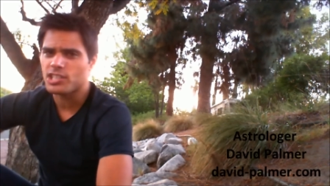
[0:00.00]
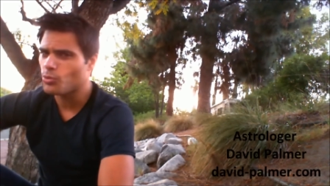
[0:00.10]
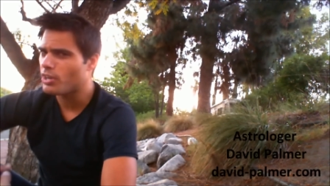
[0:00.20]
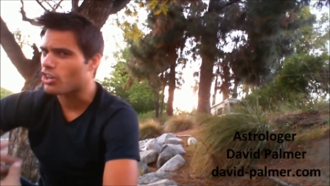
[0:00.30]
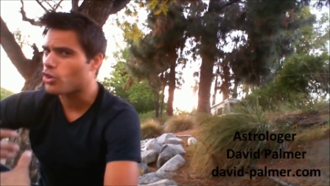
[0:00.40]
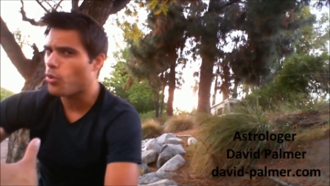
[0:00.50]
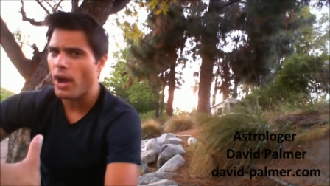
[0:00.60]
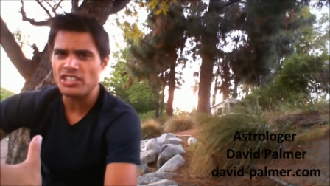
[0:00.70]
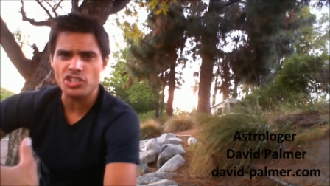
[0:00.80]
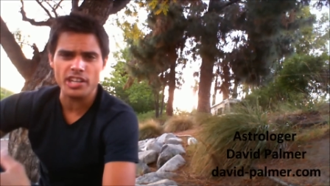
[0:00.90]
So we are
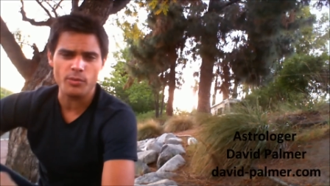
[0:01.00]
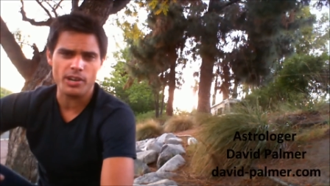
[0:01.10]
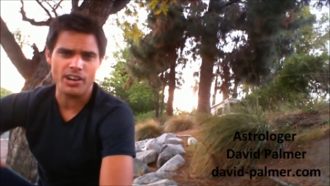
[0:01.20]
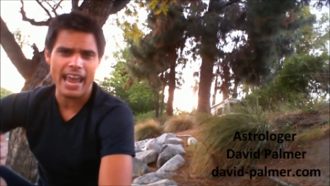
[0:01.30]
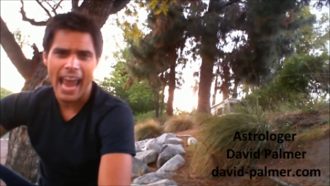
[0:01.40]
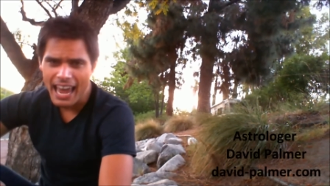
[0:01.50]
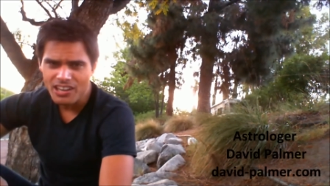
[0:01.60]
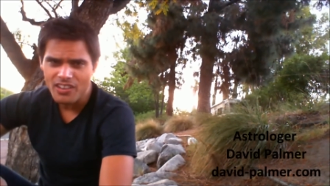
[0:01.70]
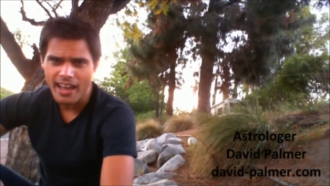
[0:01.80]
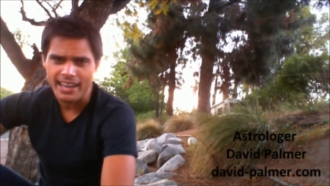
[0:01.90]
questioning, we are
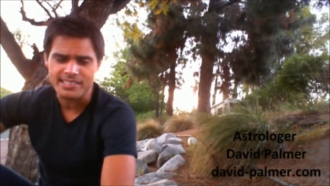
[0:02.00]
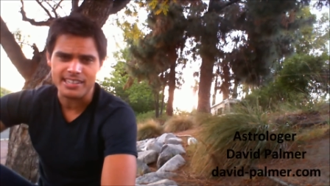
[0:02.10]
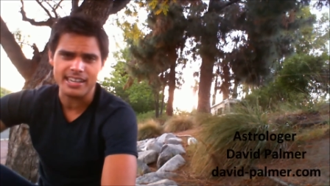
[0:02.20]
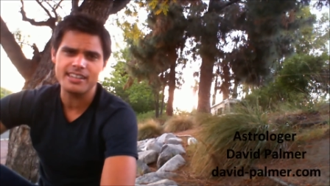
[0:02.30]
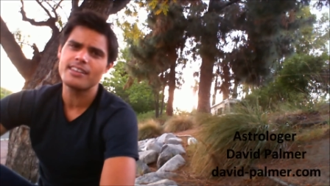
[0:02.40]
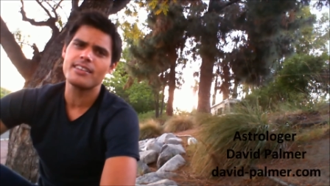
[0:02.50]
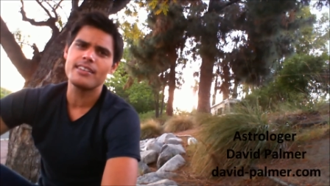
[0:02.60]
analyzing